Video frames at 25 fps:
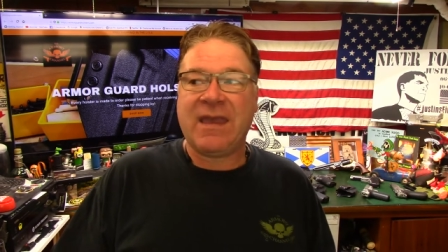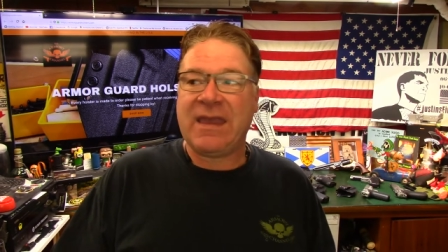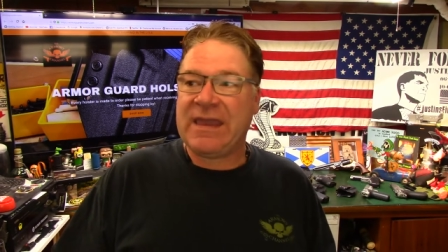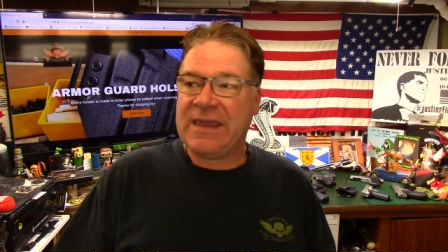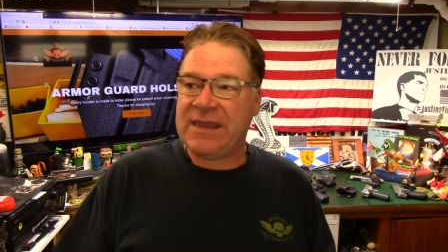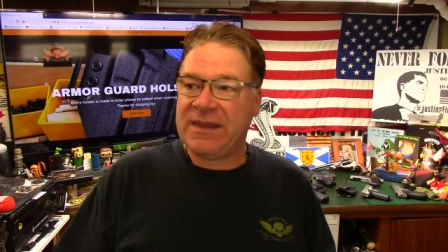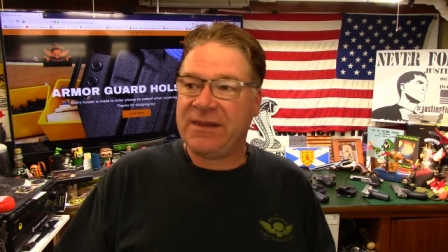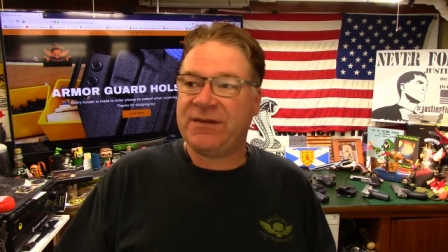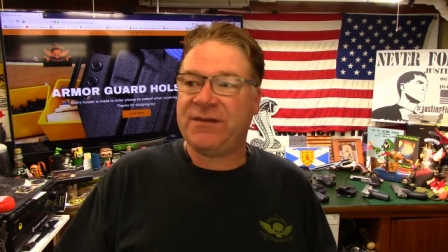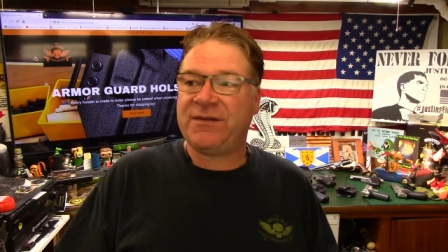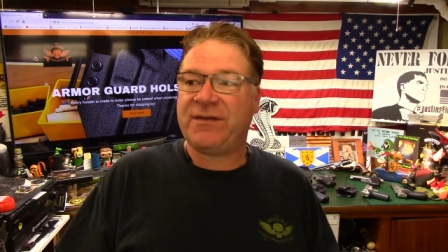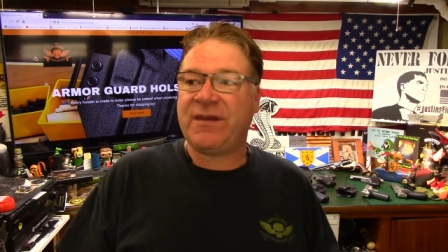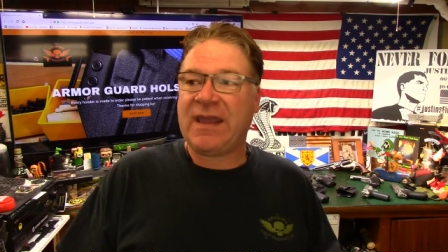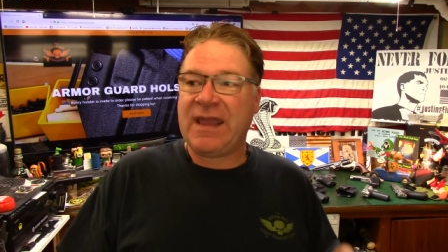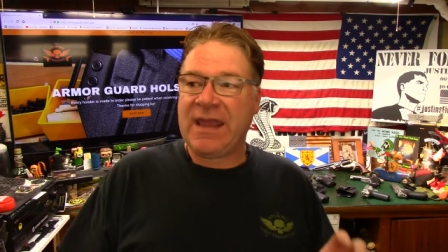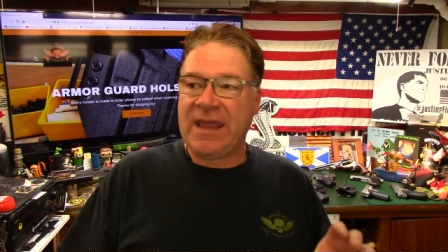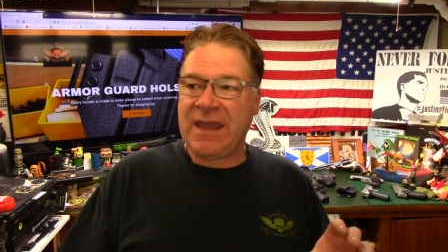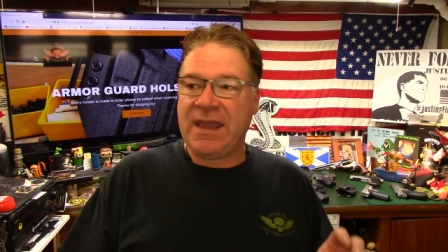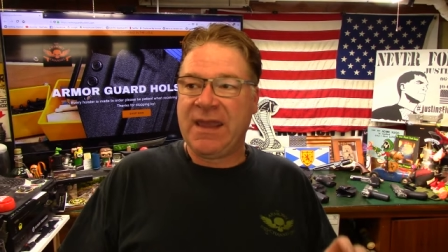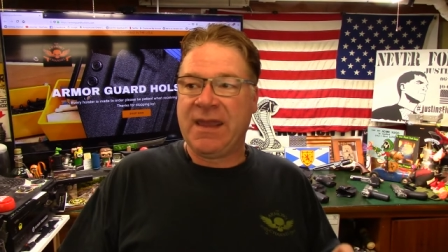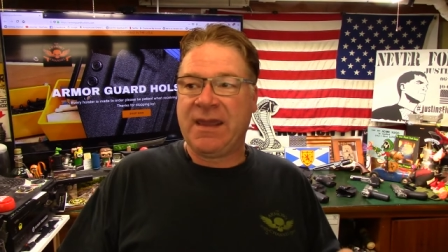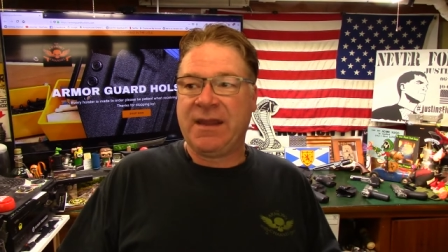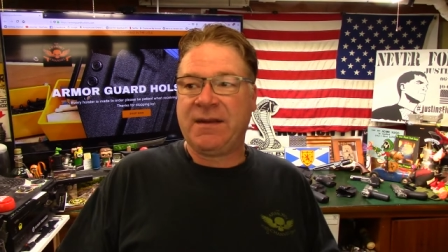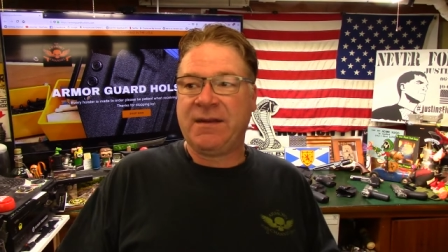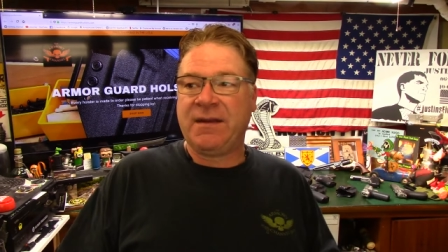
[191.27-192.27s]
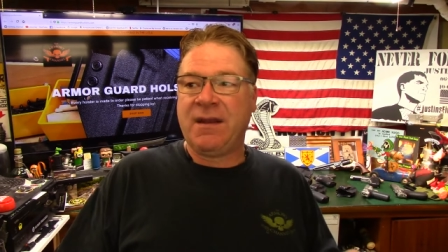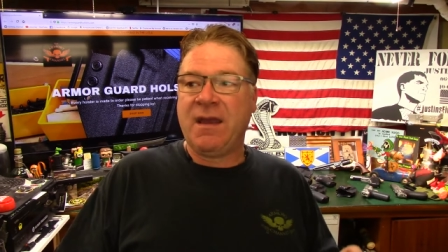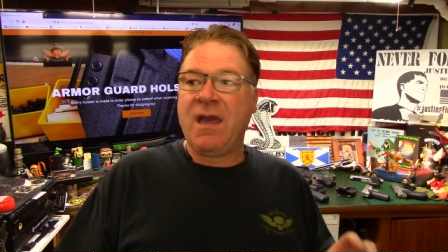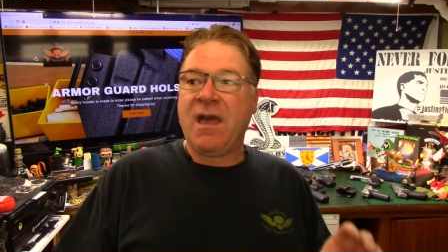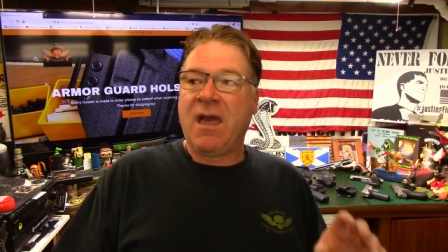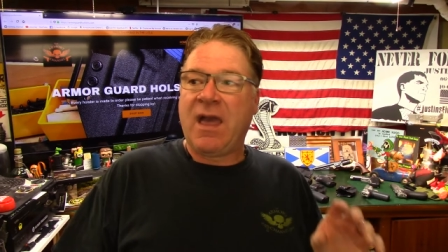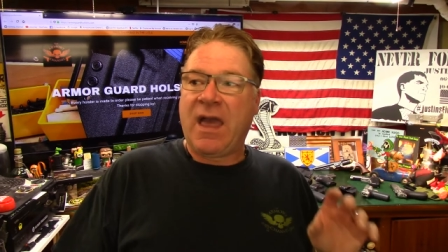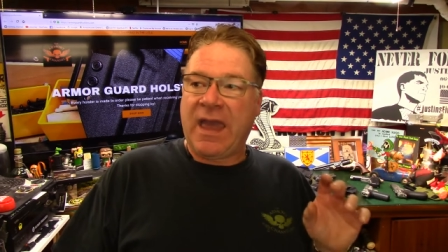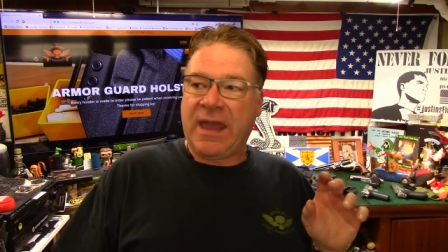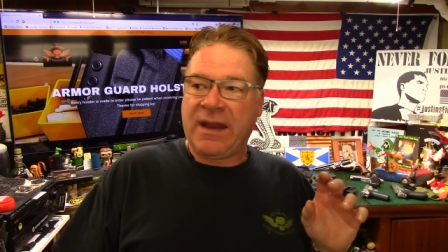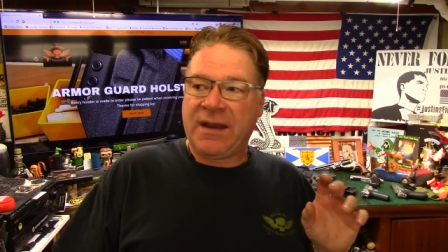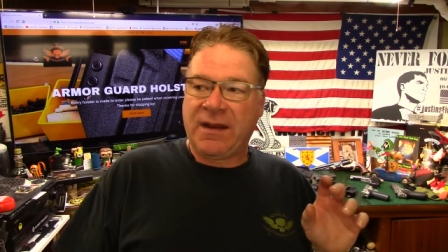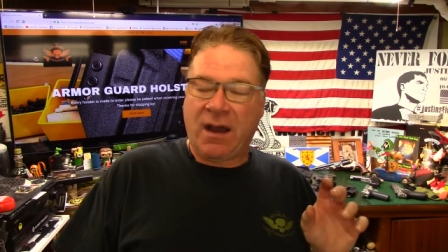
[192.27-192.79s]
is in
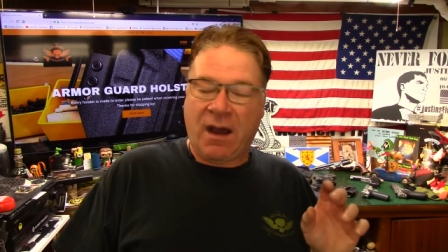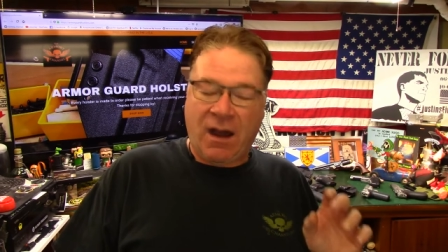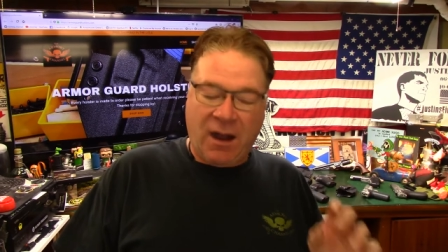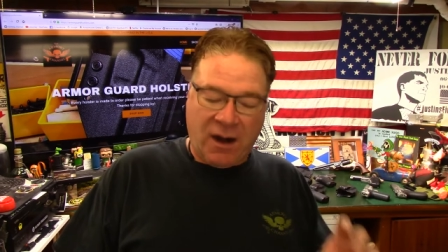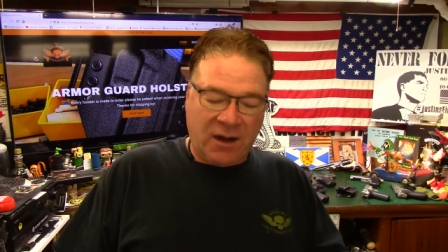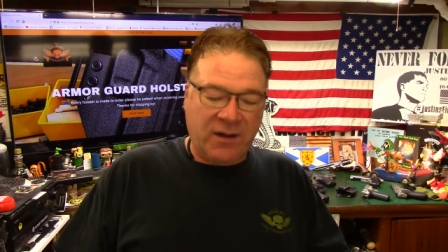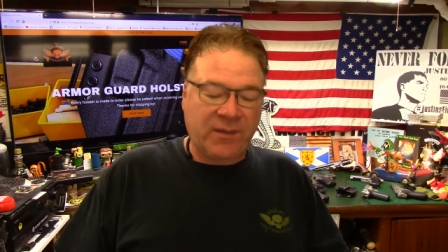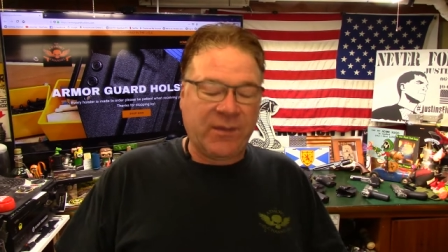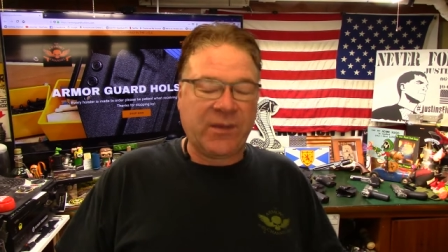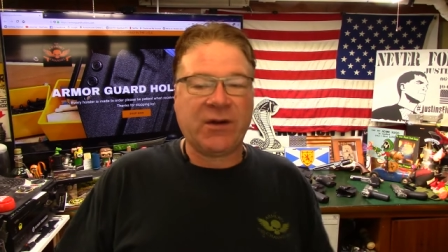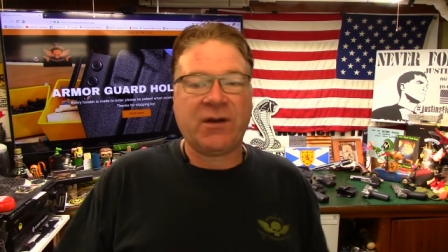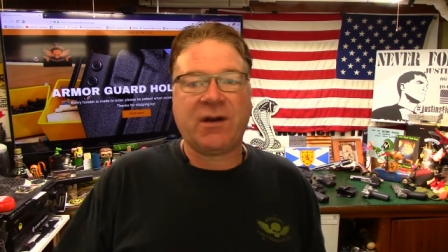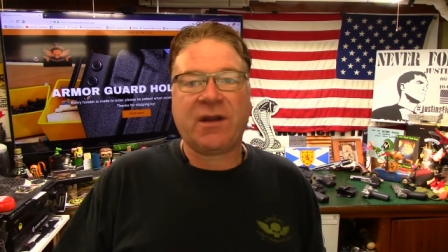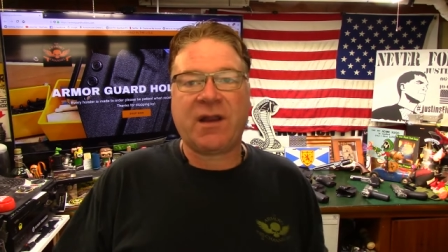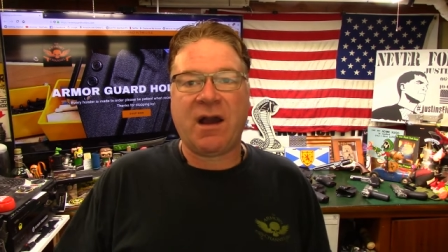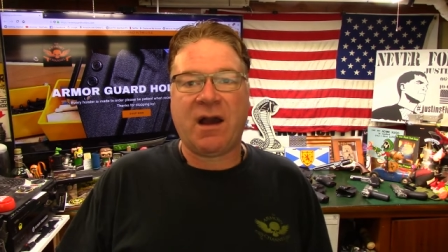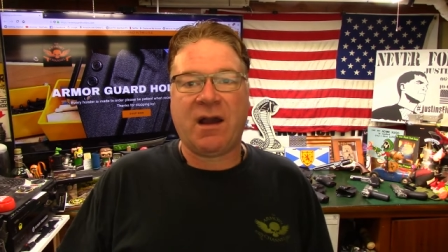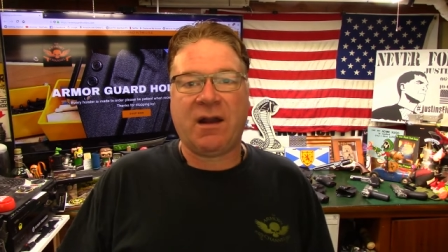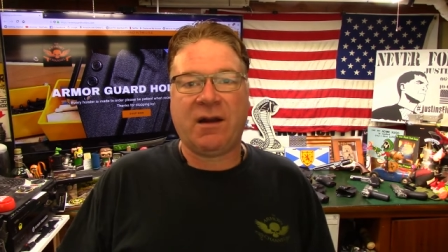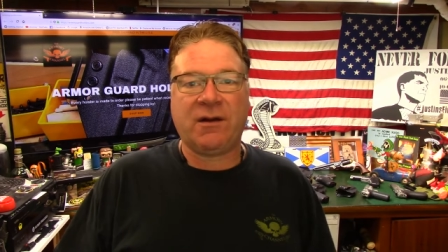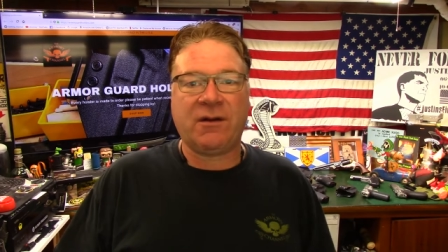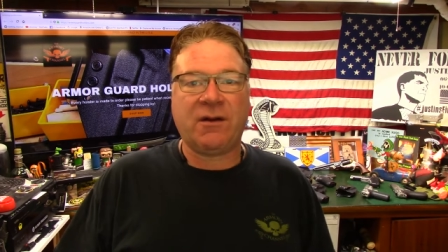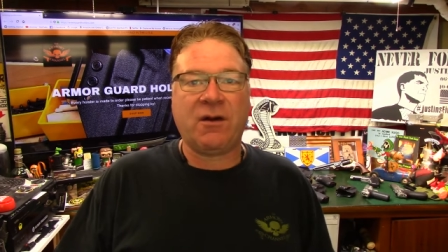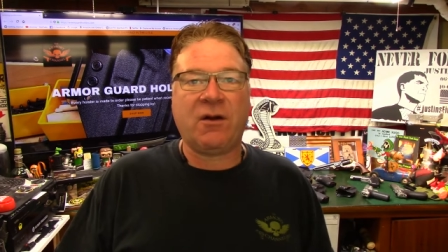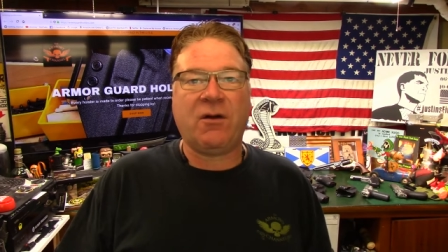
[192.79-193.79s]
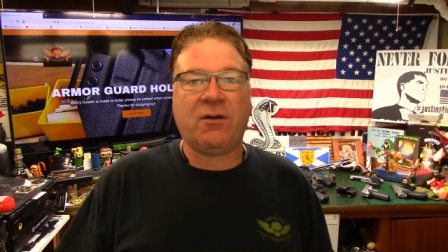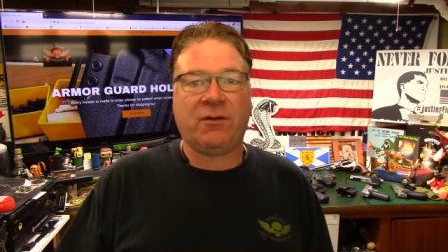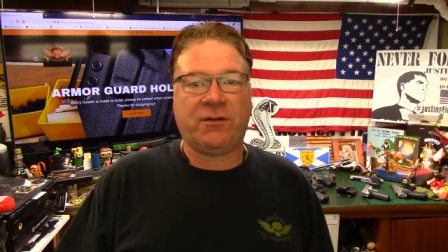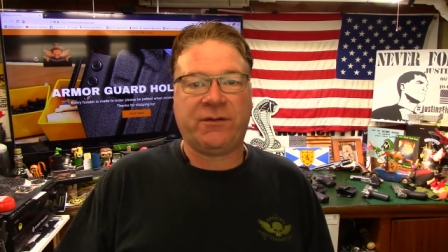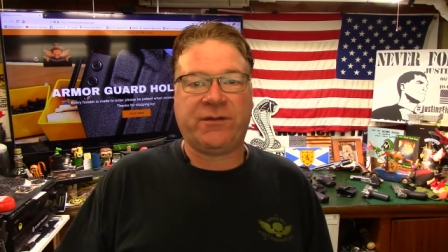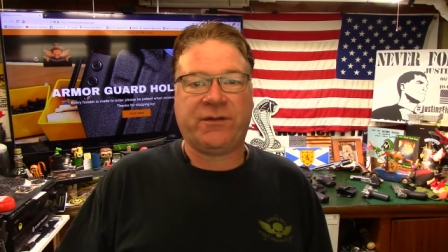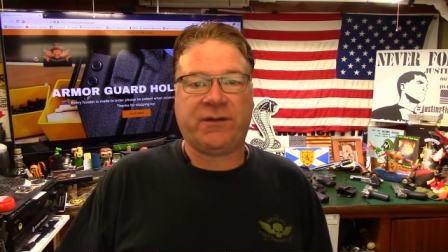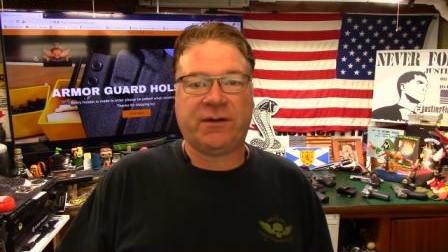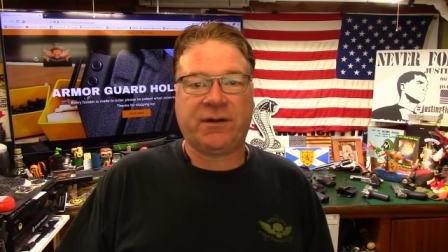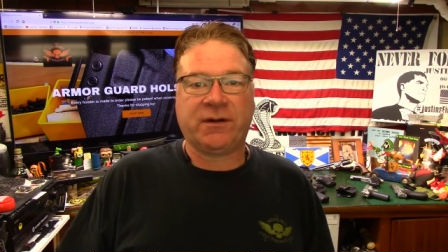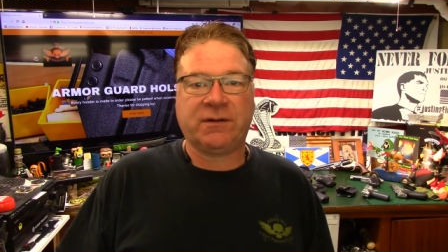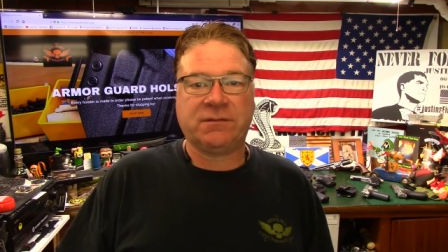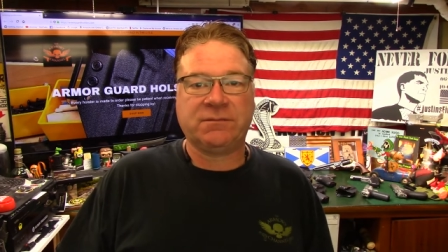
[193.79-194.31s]
an armor guard
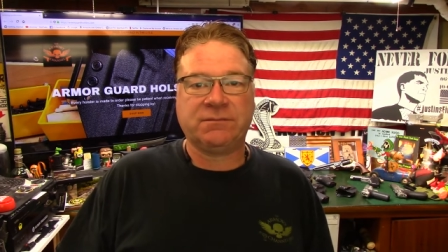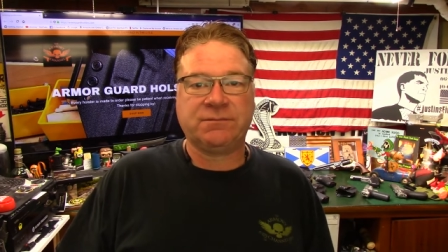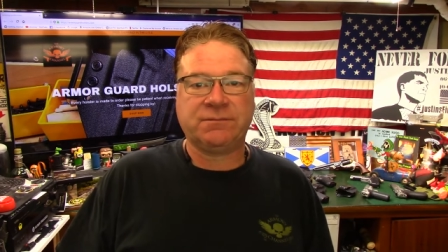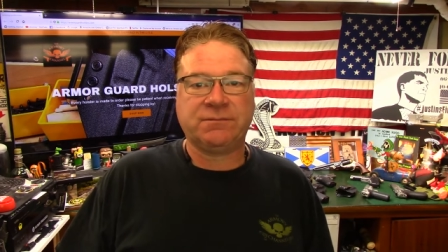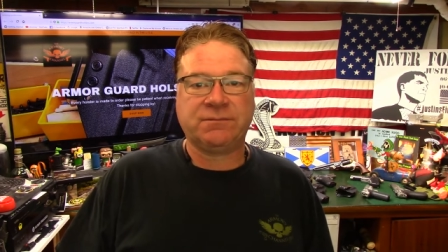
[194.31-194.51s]
holster.